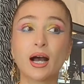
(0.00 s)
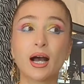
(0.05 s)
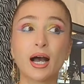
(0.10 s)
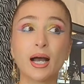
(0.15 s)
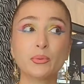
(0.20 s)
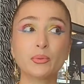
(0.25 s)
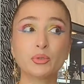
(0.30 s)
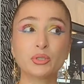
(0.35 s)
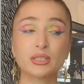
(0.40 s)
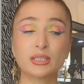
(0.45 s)

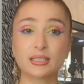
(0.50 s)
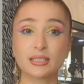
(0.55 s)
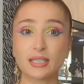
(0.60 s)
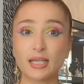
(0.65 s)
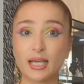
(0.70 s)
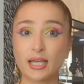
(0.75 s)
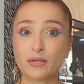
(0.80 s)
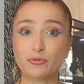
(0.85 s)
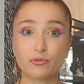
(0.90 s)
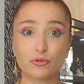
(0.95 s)
I would
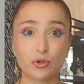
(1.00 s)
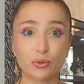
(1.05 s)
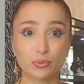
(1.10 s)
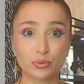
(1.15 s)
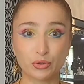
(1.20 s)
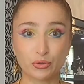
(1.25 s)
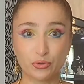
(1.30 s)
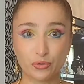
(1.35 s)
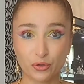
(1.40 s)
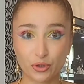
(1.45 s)
say from
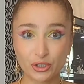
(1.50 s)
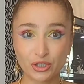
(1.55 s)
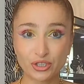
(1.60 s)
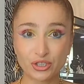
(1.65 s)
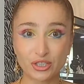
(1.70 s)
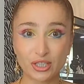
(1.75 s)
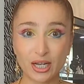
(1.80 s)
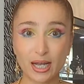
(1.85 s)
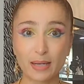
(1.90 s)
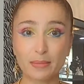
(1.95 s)
the
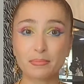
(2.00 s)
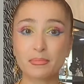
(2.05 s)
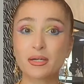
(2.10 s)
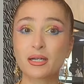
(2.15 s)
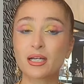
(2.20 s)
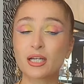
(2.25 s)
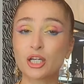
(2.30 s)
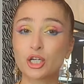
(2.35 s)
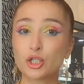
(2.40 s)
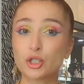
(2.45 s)
first
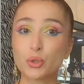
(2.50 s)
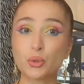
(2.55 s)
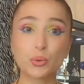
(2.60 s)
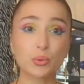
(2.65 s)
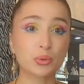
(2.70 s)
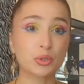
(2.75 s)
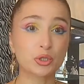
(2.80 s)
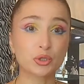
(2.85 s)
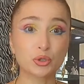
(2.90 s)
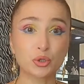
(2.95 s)
time you
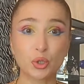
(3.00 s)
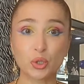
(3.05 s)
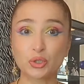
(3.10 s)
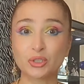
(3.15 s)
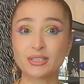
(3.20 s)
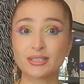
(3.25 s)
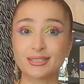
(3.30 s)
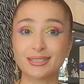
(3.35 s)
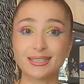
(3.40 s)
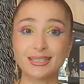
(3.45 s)
will
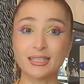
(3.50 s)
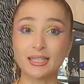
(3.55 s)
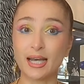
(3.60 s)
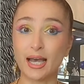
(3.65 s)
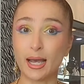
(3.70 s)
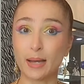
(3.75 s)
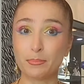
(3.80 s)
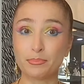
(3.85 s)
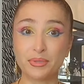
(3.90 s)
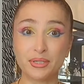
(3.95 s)
not see
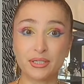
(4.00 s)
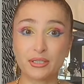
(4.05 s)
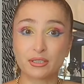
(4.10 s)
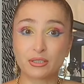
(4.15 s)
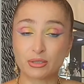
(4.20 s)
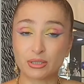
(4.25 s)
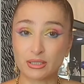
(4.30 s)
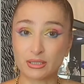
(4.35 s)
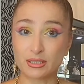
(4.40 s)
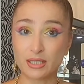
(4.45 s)
a
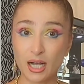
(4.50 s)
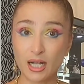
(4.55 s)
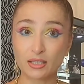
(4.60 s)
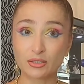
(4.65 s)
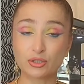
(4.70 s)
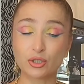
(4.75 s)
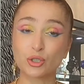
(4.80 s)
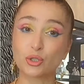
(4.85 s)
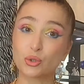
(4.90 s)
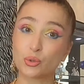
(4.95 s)
big
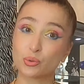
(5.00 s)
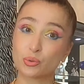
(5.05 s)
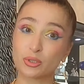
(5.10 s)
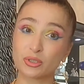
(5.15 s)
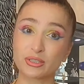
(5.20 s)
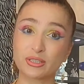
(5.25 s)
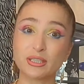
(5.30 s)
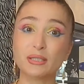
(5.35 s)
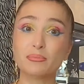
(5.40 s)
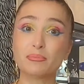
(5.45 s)
result. You
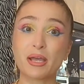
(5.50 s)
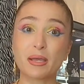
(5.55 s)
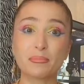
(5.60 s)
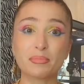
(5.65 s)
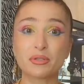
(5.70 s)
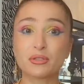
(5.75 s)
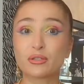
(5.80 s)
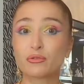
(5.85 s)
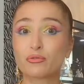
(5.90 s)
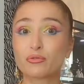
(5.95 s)
will see
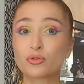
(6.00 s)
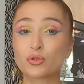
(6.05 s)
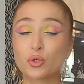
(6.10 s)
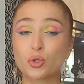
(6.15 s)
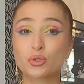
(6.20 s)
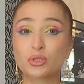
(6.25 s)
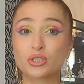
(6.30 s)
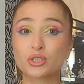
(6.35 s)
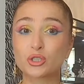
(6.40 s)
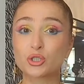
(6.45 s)
maybe the
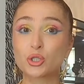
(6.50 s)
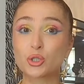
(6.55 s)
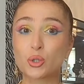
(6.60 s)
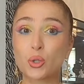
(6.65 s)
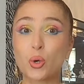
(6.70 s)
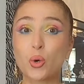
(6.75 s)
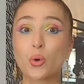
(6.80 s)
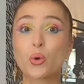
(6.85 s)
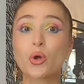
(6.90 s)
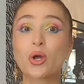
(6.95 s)
flawless
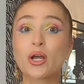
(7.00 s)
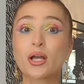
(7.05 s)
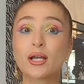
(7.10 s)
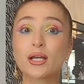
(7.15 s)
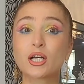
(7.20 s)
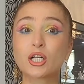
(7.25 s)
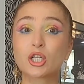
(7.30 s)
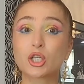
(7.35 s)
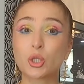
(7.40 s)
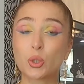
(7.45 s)
glow
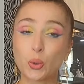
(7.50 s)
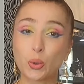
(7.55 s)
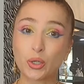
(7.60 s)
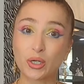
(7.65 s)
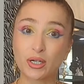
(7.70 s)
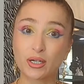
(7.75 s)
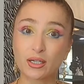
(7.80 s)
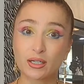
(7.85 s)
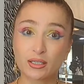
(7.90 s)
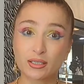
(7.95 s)

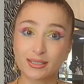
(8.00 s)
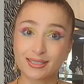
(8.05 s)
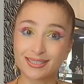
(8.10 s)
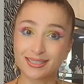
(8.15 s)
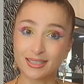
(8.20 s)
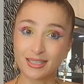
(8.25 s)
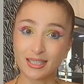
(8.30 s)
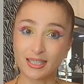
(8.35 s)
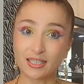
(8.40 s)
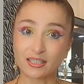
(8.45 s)
look
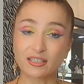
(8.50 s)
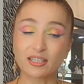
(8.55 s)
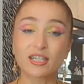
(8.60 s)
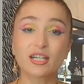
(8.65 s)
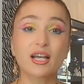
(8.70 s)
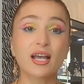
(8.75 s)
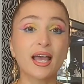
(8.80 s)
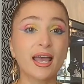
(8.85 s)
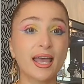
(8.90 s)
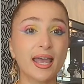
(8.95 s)
skin,
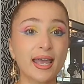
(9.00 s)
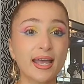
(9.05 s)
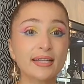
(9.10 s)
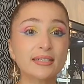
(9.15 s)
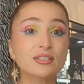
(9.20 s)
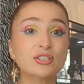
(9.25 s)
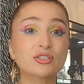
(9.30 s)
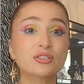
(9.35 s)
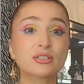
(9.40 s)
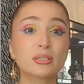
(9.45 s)

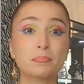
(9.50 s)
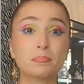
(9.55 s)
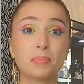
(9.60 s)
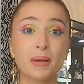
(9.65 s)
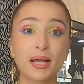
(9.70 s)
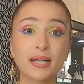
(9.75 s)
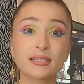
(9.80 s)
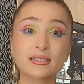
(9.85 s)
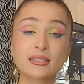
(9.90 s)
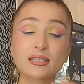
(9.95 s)
and
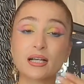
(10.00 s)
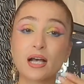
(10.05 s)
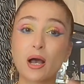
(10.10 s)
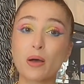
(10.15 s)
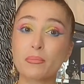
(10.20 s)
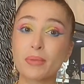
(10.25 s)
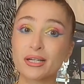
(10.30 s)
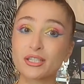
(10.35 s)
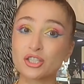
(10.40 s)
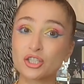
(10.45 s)
depends
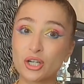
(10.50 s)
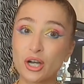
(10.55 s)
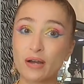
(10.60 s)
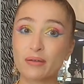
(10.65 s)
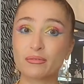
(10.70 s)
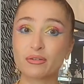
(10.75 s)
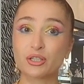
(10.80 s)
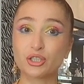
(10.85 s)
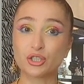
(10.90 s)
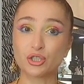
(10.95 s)
how much
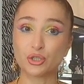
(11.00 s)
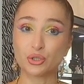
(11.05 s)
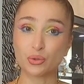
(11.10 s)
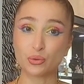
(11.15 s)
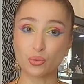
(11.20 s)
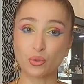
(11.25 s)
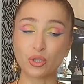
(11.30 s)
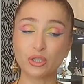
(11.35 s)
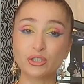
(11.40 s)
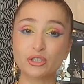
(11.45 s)
coverage
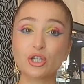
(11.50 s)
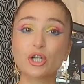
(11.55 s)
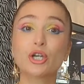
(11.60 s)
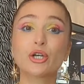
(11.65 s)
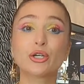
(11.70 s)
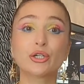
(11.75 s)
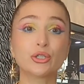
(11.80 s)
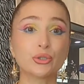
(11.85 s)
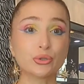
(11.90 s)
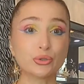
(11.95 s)
you want,
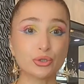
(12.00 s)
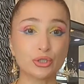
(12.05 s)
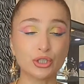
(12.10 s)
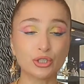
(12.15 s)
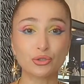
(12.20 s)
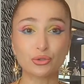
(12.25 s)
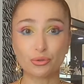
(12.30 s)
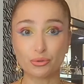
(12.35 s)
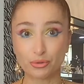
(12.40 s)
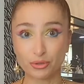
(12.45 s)
you
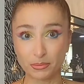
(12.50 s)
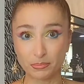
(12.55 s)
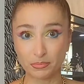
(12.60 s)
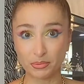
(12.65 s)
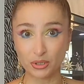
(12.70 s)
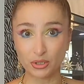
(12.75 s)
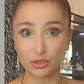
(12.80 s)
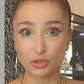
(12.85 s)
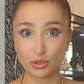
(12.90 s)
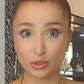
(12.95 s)
need to
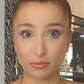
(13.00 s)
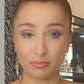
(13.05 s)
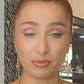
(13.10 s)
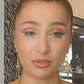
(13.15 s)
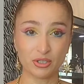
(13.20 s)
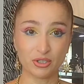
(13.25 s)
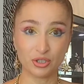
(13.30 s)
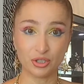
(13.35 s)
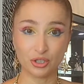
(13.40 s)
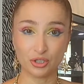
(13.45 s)
repeat your
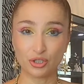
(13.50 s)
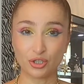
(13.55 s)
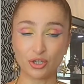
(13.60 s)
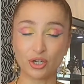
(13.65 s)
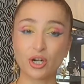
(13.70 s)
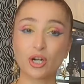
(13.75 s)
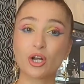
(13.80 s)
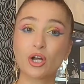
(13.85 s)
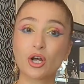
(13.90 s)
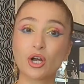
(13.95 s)

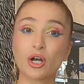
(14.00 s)
procedure.